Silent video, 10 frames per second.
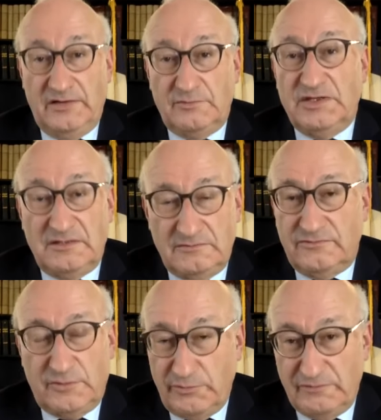has
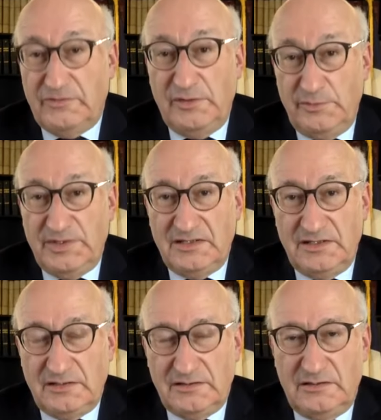been from the very
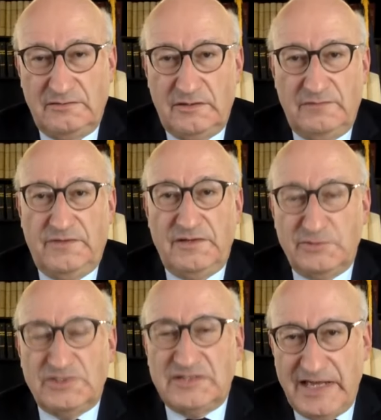beginning a
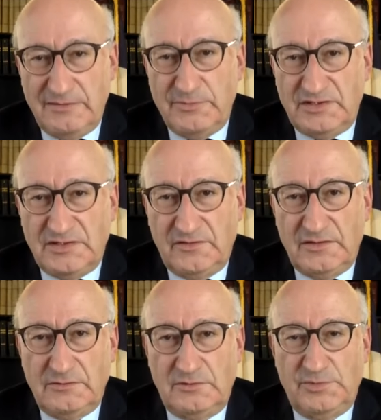fundamental element in
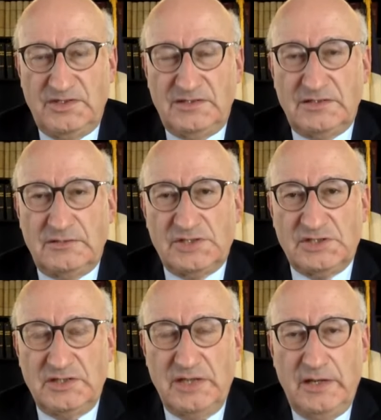the European
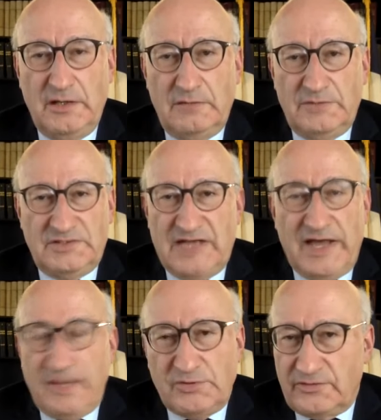integration. But
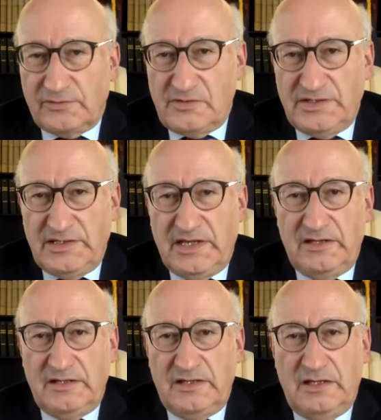I personally
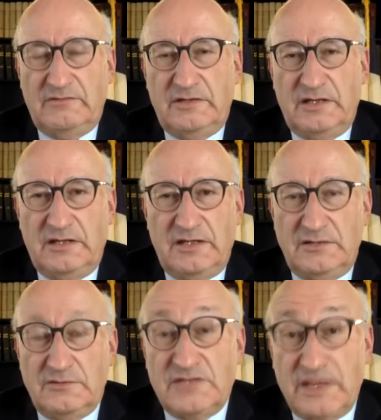had
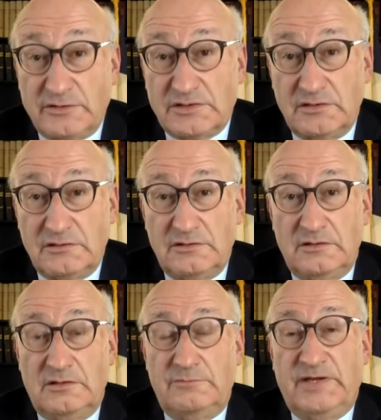no doubt
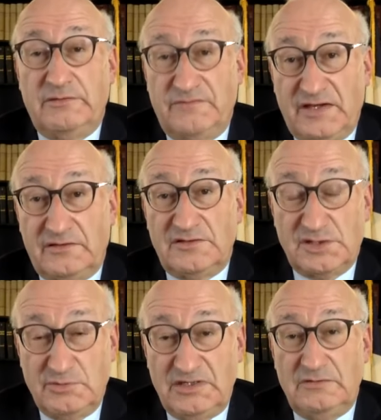about the fact
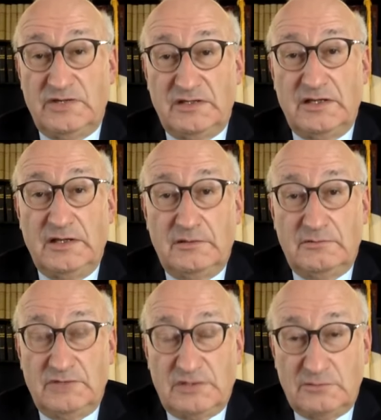that Germany, when
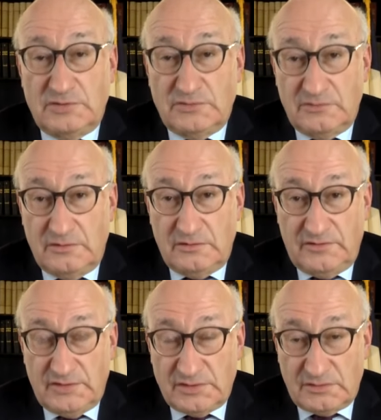we come to
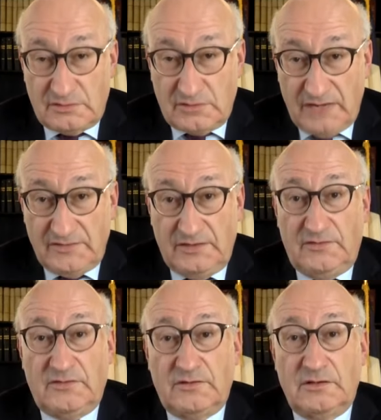such a
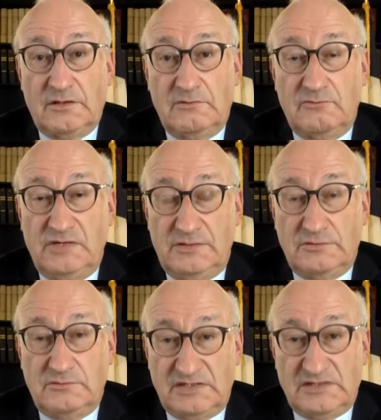crisis, will
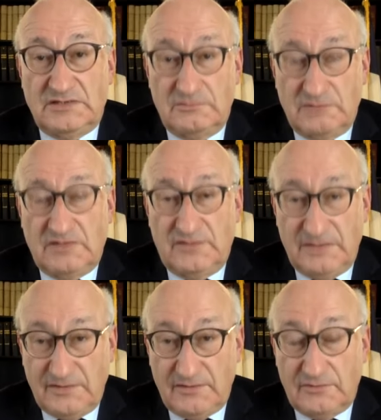do
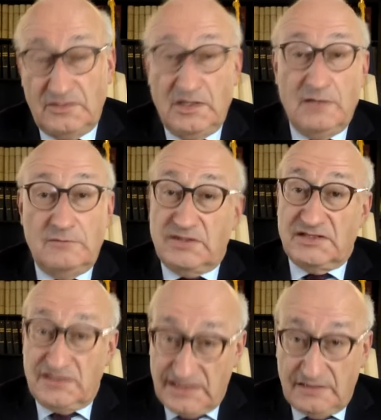what's necessary.
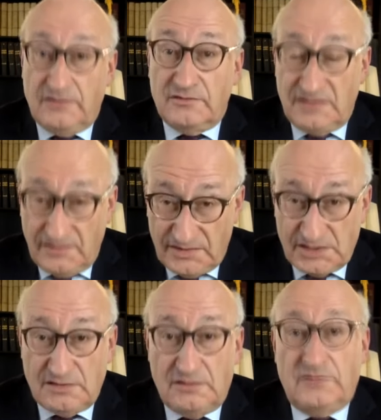But indeed, the
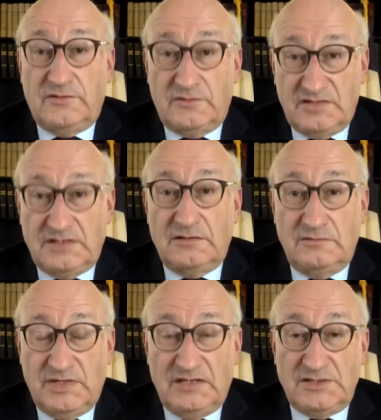decisions
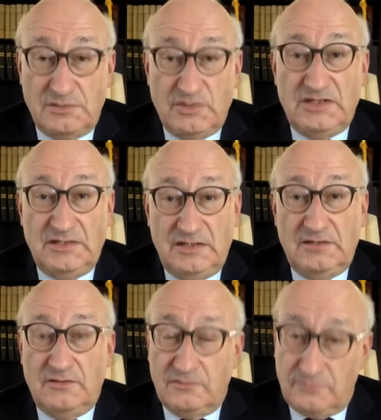taken by Germany
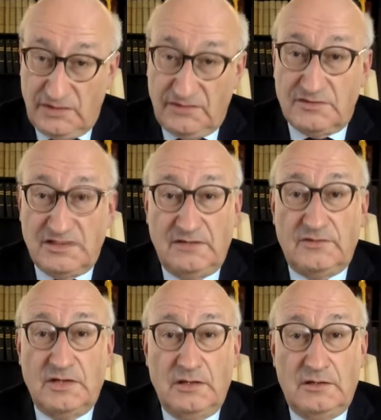in these recent
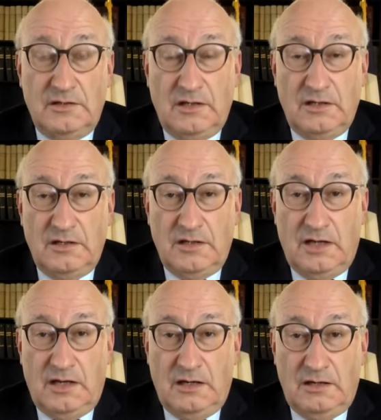days
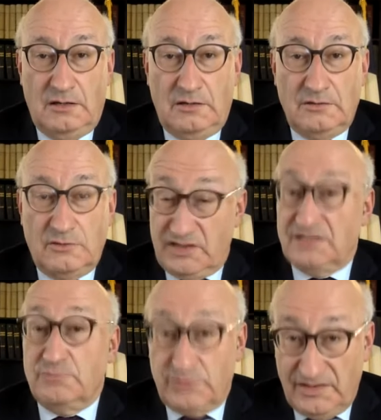are
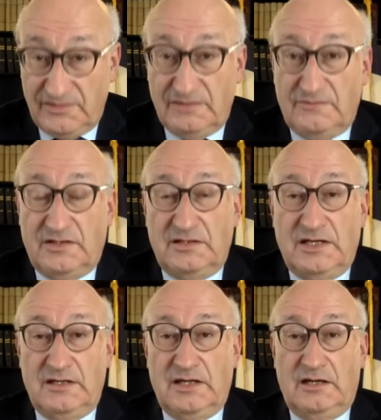quite impressive
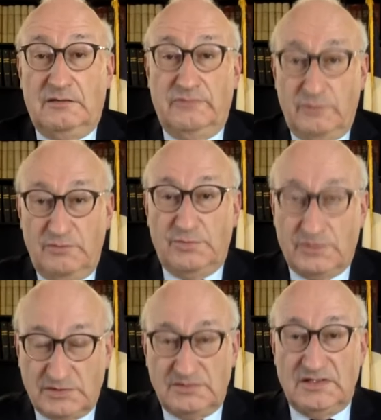and are very
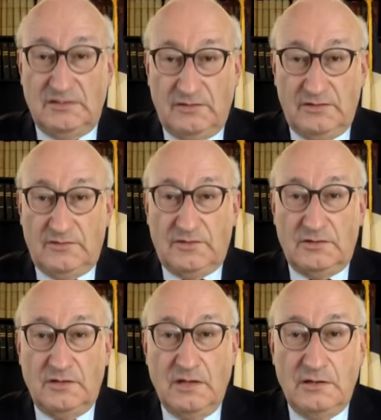important in this